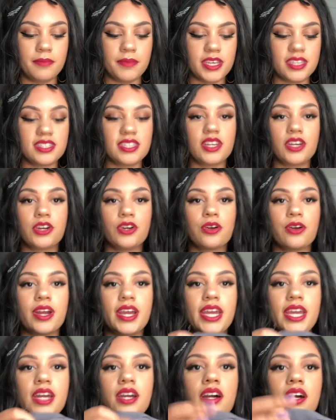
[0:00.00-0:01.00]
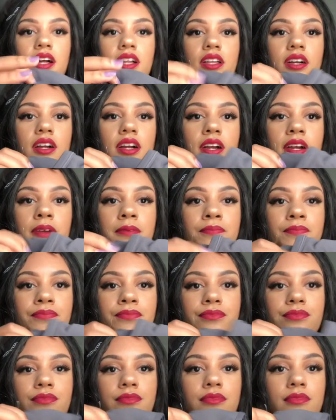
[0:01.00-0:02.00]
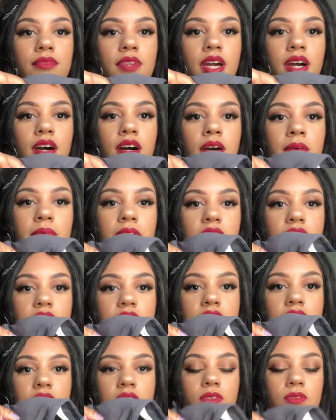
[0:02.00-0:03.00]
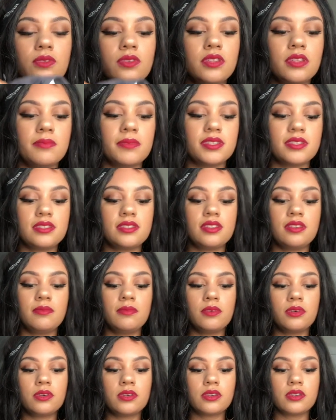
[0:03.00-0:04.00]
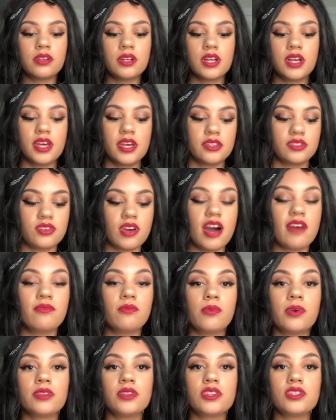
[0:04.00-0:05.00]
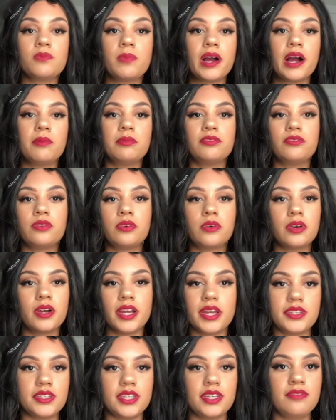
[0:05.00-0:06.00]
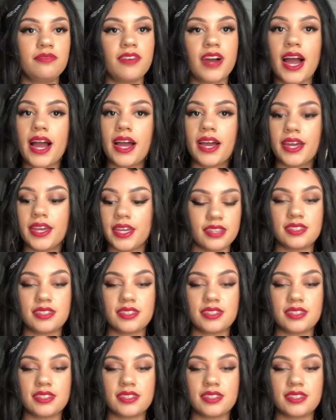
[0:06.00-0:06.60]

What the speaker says: It's in a gray color. Here's the Lululemon symbol. So I've worn this bra before. It did fine.